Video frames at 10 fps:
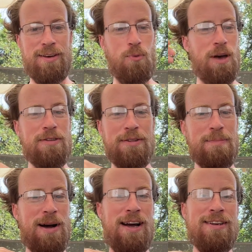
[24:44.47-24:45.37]
whether they're
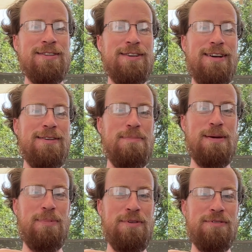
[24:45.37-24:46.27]
mine or other
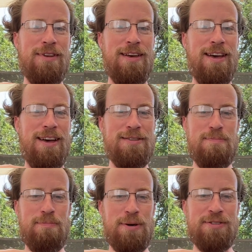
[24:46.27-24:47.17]
people's, and you
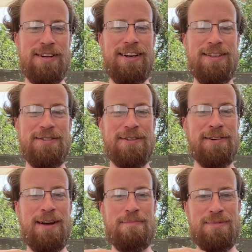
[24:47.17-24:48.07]
post it on
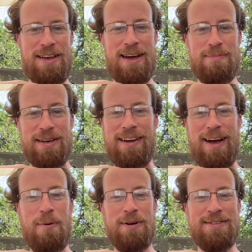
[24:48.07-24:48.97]
Instagram, tag me.
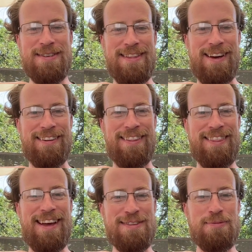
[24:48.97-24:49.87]
I want to see that.
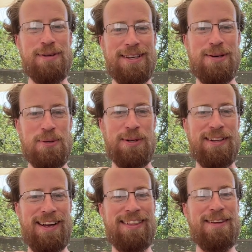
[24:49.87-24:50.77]
That's really cool.
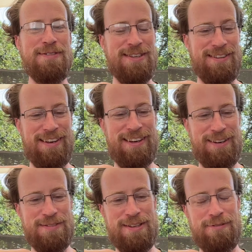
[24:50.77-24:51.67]
I love seeing that kind
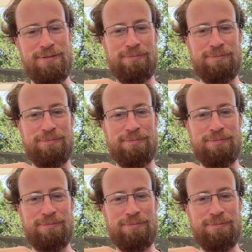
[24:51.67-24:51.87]
of stuff.